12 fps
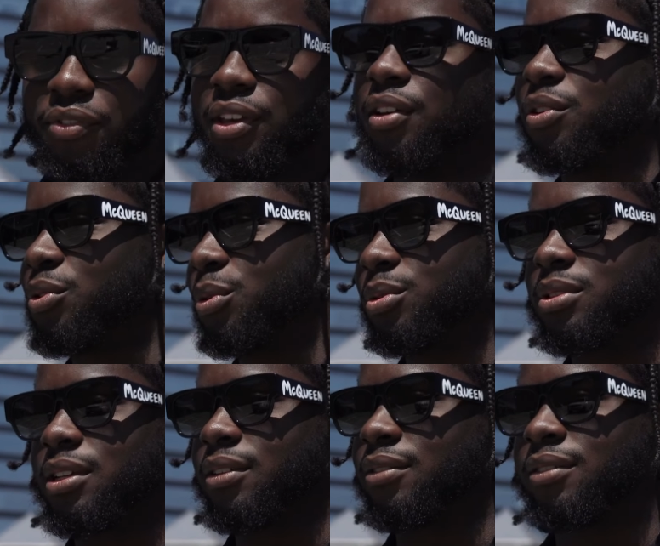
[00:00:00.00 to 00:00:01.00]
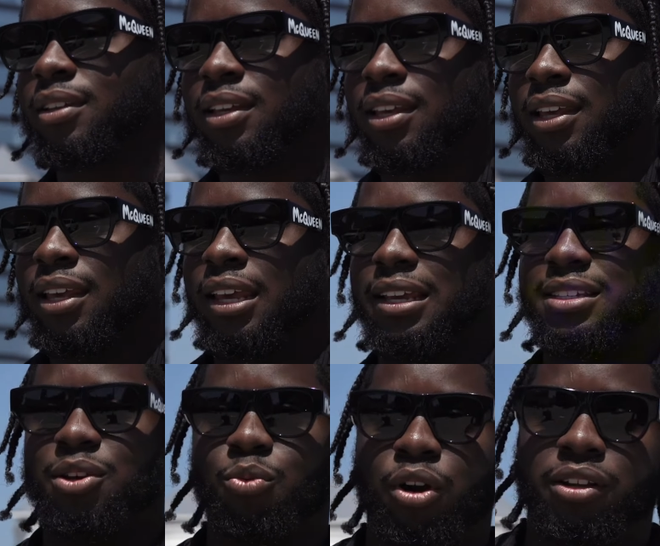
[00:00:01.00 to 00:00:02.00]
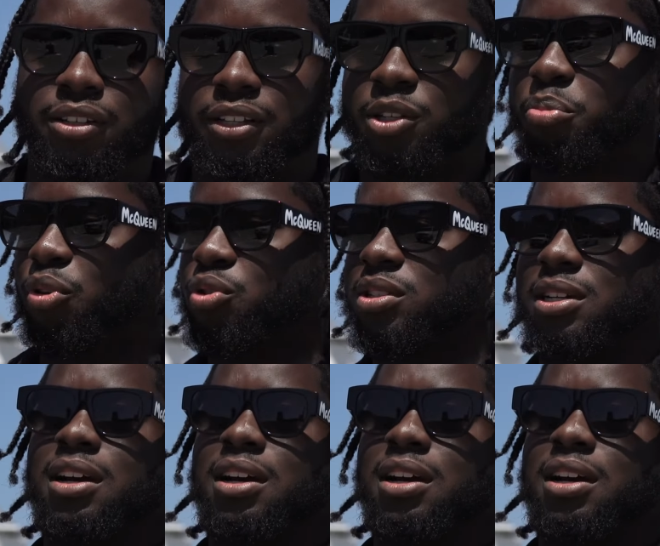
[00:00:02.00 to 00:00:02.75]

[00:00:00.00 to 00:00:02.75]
vehicles, and is it worth it? The pros and